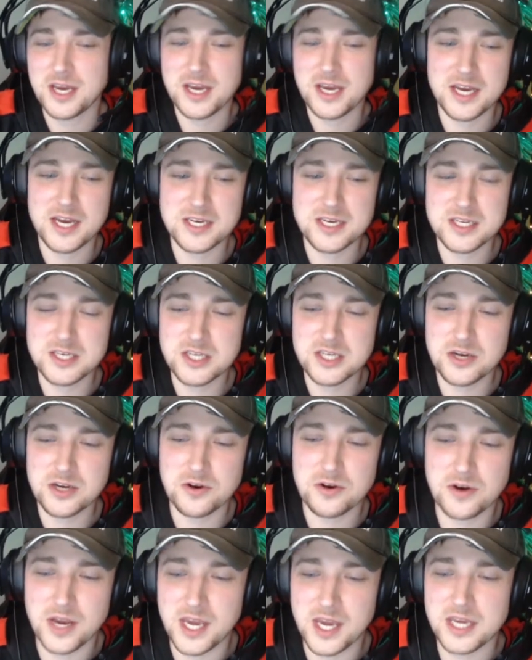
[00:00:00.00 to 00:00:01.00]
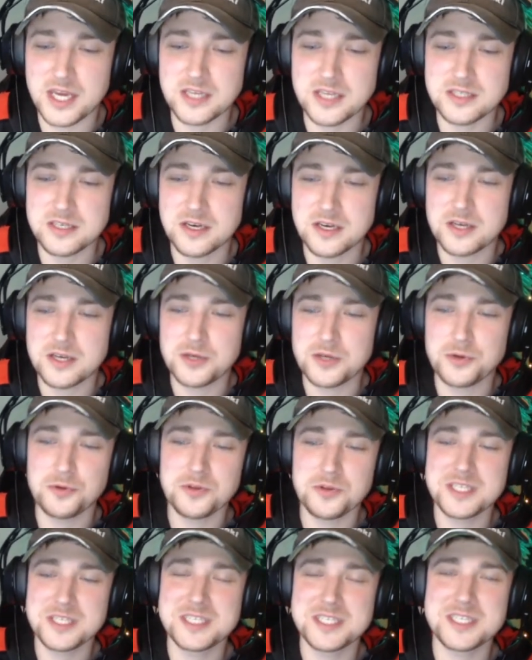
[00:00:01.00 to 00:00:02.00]
And in year 8, you
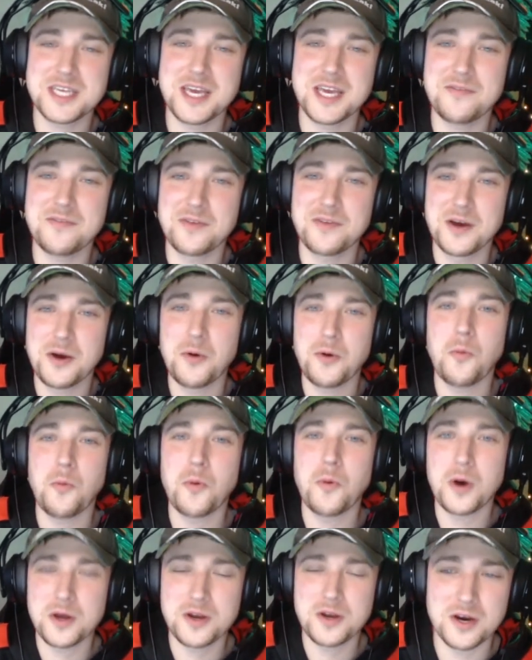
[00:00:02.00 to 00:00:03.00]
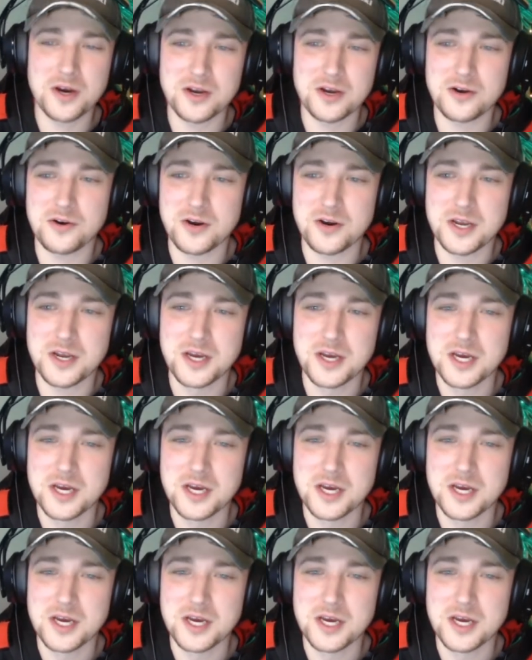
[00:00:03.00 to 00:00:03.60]
only save $100.